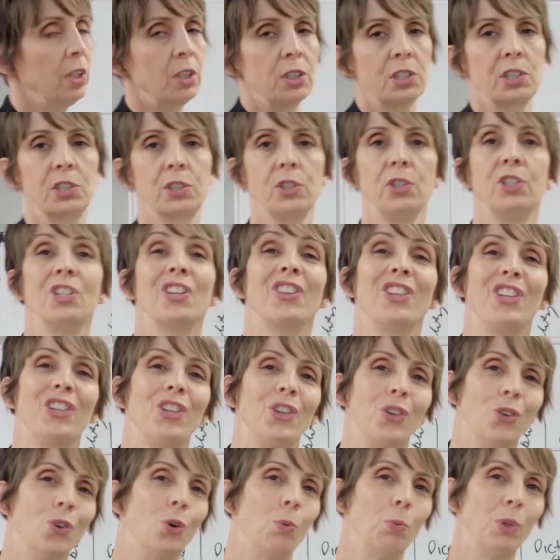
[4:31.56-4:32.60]
sooner than you
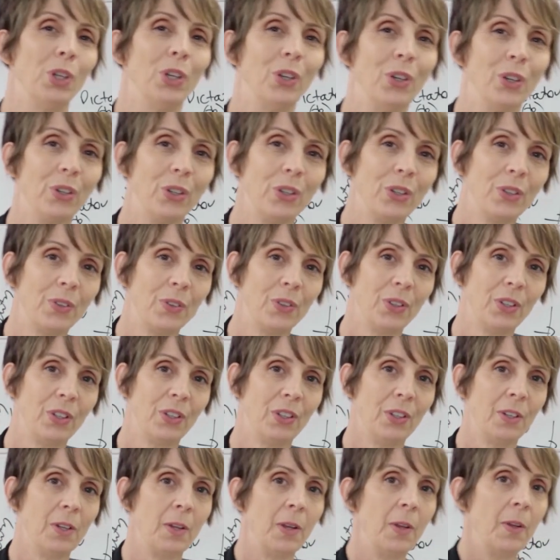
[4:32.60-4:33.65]
normally do.
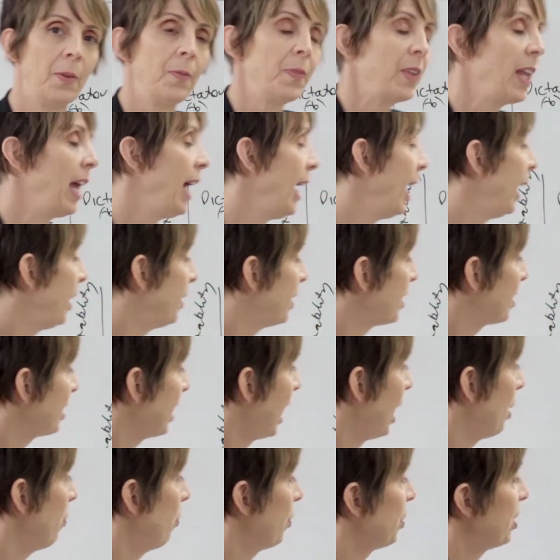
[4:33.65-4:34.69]
And
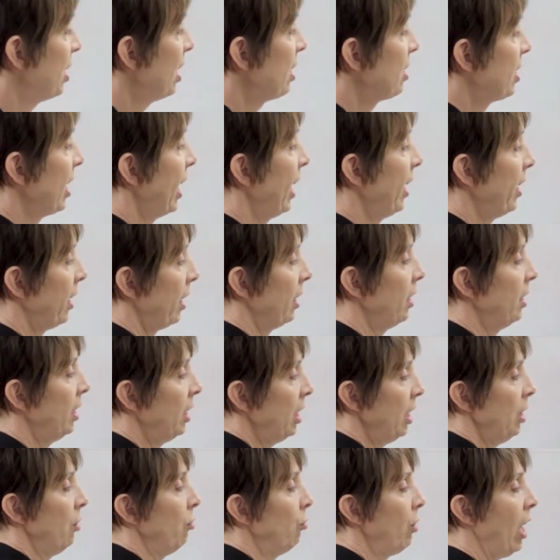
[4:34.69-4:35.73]
same with dictator,
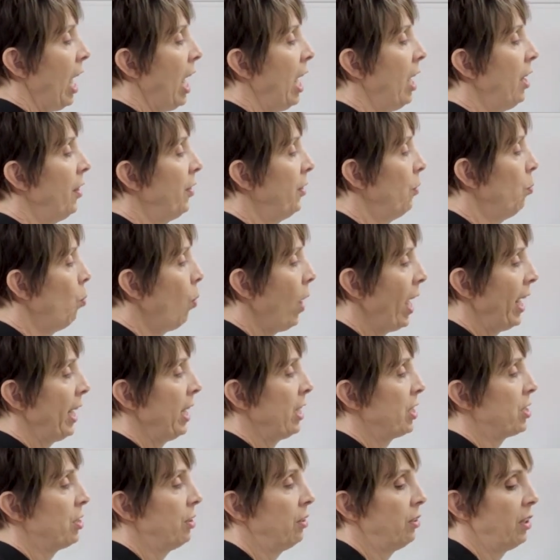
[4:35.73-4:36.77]
rather than
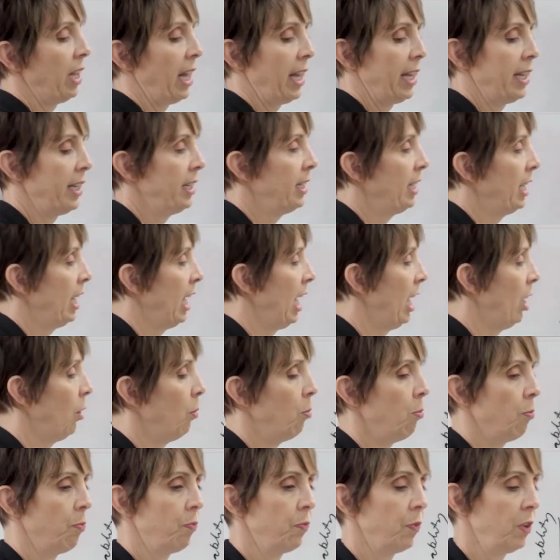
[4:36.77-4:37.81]
waiting till they
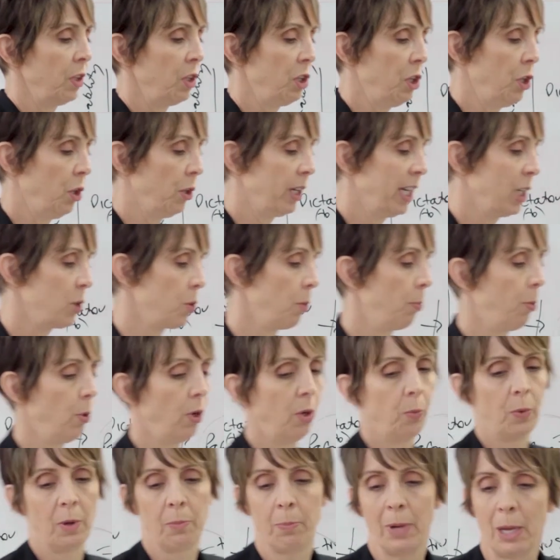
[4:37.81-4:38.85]
get to a
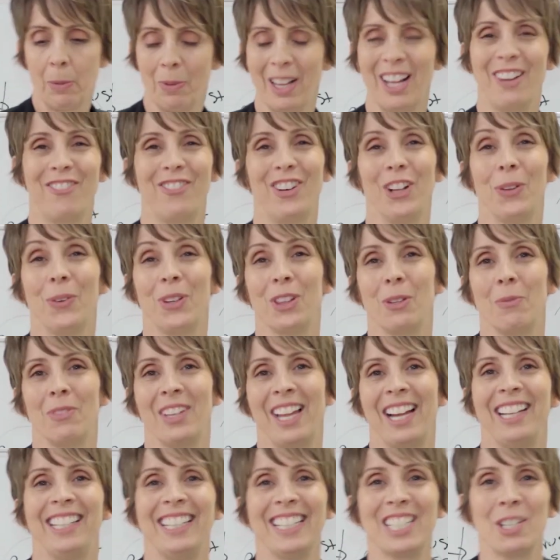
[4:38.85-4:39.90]
point where people aren't following them and
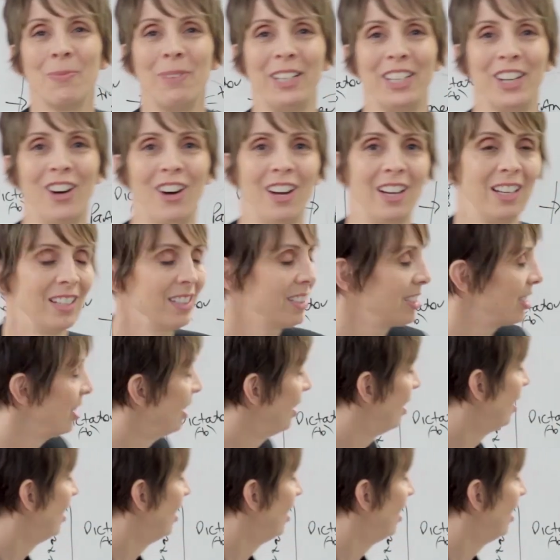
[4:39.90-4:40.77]
they need to be nice,